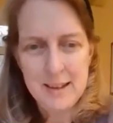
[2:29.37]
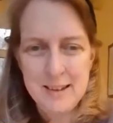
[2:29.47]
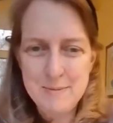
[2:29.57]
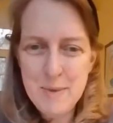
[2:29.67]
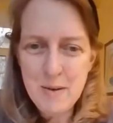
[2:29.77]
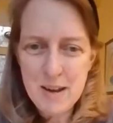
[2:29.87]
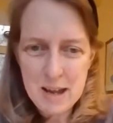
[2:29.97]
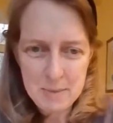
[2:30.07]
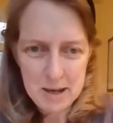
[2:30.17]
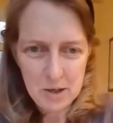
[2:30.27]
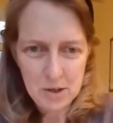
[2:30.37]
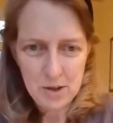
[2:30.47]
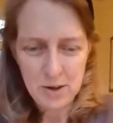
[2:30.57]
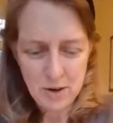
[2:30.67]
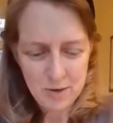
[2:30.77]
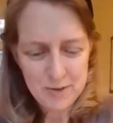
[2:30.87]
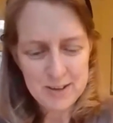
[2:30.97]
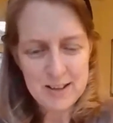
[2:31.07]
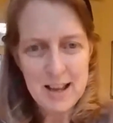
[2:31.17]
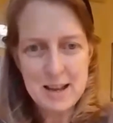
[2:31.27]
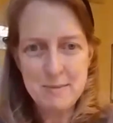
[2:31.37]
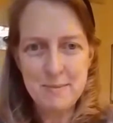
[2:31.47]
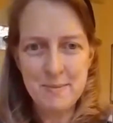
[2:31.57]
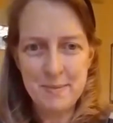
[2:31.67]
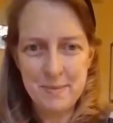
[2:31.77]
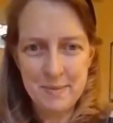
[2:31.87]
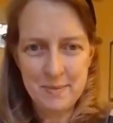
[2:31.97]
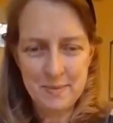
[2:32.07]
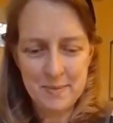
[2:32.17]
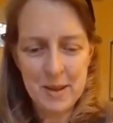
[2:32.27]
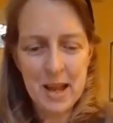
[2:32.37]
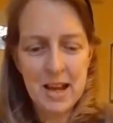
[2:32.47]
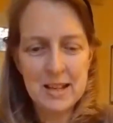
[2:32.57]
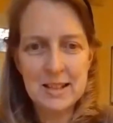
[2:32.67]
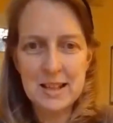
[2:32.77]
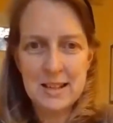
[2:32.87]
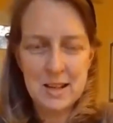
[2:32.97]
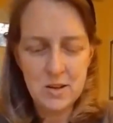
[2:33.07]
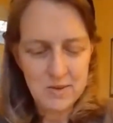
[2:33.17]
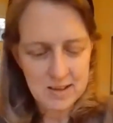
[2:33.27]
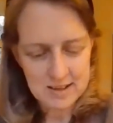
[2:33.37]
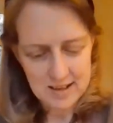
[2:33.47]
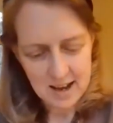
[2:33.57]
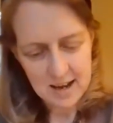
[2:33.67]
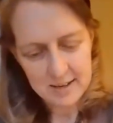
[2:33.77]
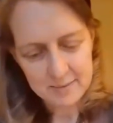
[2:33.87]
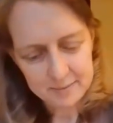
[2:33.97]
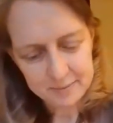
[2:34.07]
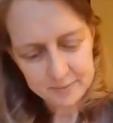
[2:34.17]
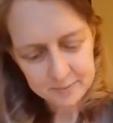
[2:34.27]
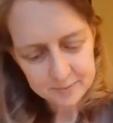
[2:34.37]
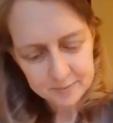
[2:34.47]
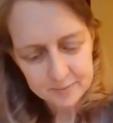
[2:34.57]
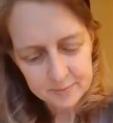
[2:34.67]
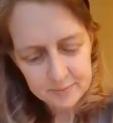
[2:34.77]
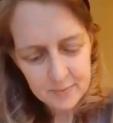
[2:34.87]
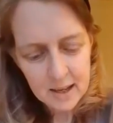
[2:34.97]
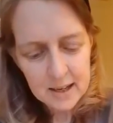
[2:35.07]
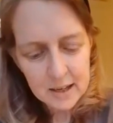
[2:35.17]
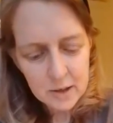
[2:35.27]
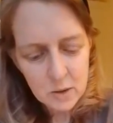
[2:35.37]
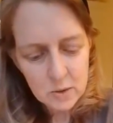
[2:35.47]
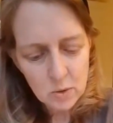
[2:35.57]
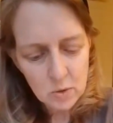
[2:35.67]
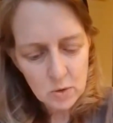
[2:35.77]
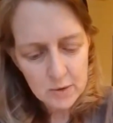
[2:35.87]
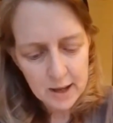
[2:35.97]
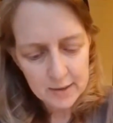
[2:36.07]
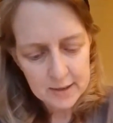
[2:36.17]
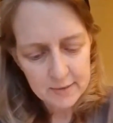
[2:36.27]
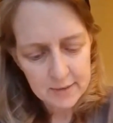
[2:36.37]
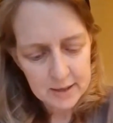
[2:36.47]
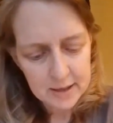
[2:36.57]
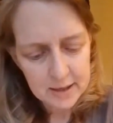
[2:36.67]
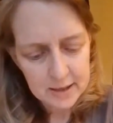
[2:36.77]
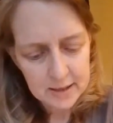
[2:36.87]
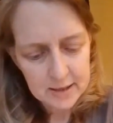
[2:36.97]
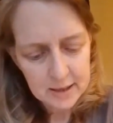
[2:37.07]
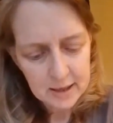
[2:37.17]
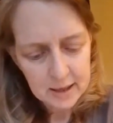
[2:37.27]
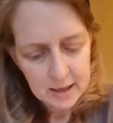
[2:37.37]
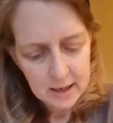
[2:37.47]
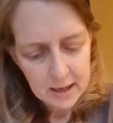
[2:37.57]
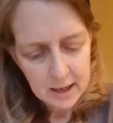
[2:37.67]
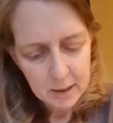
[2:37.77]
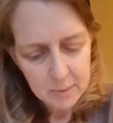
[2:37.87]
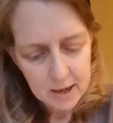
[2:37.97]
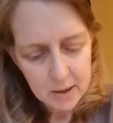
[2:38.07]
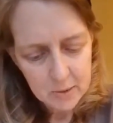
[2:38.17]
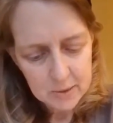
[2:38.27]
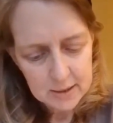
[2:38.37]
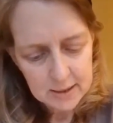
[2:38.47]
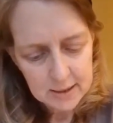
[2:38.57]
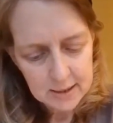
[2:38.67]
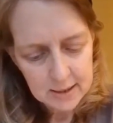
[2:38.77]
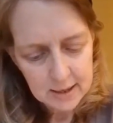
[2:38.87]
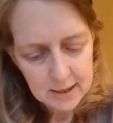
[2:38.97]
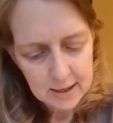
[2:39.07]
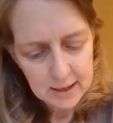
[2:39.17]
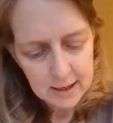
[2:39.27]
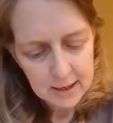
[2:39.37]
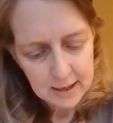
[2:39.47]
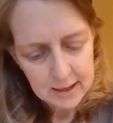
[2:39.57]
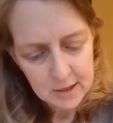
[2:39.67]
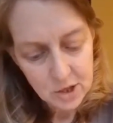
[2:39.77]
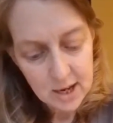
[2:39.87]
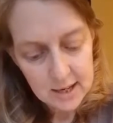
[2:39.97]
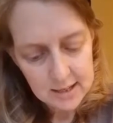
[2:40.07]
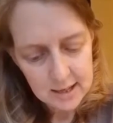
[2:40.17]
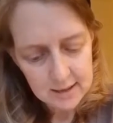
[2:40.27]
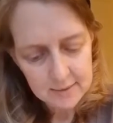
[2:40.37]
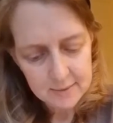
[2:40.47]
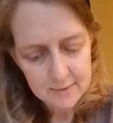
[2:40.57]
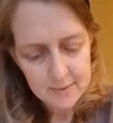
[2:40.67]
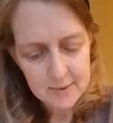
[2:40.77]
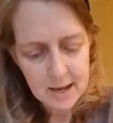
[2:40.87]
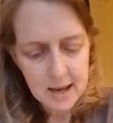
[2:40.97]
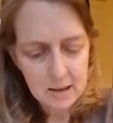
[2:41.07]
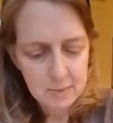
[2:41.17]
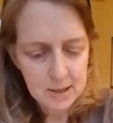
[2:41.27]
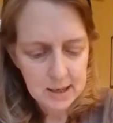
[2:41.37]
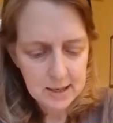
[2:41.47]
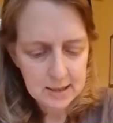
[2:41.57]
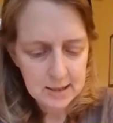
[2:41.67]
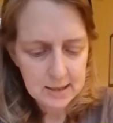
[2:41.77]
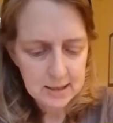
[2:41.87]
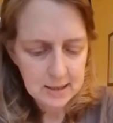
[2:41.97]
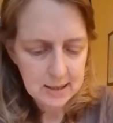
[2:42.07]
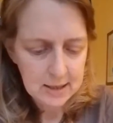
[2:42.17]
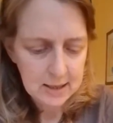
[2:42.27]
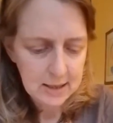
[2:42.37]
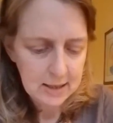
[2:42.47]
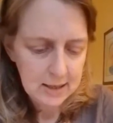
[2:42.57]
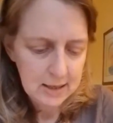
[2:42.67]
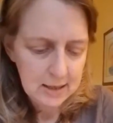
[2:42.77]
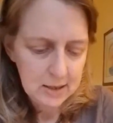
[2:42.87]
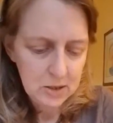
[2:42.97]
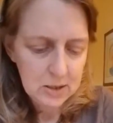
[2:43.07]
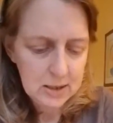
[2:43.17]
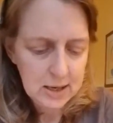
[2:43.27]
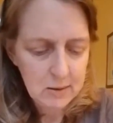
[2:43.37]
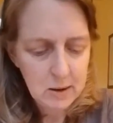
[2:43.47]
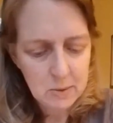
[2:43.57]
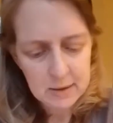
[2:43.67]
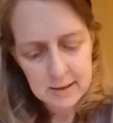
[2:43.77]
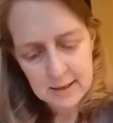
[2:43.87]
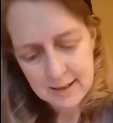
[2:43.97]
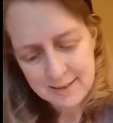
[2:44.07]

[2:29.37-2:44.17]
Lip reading: mirror image of the same lines that I see on this side. And I can use all that I've learned about shading to help me get it just how I want it.